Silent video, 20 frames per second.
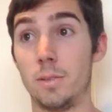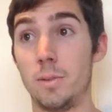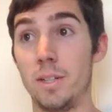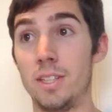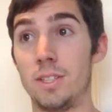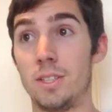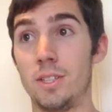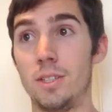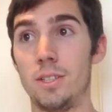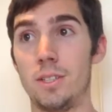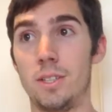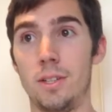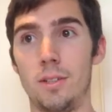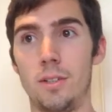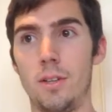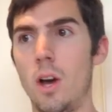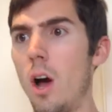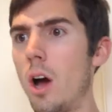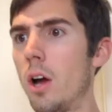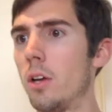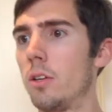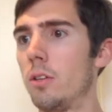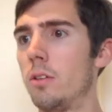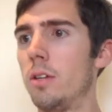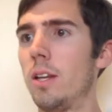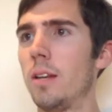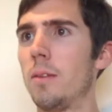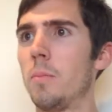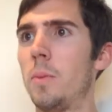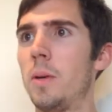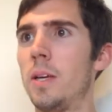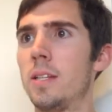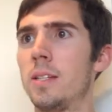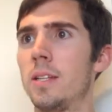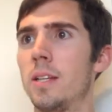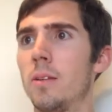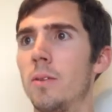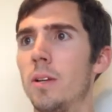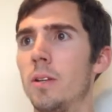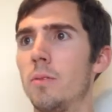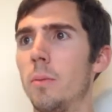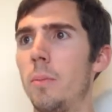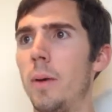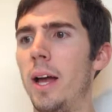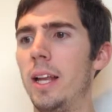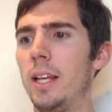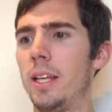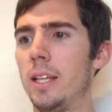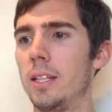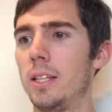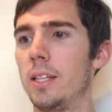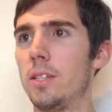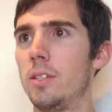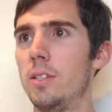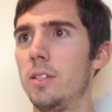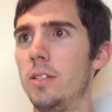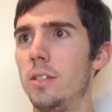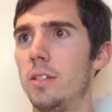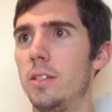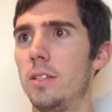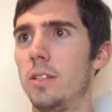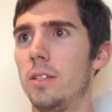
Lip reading: The wetsuit, too. You didn't piss in it when you were panicking, did you?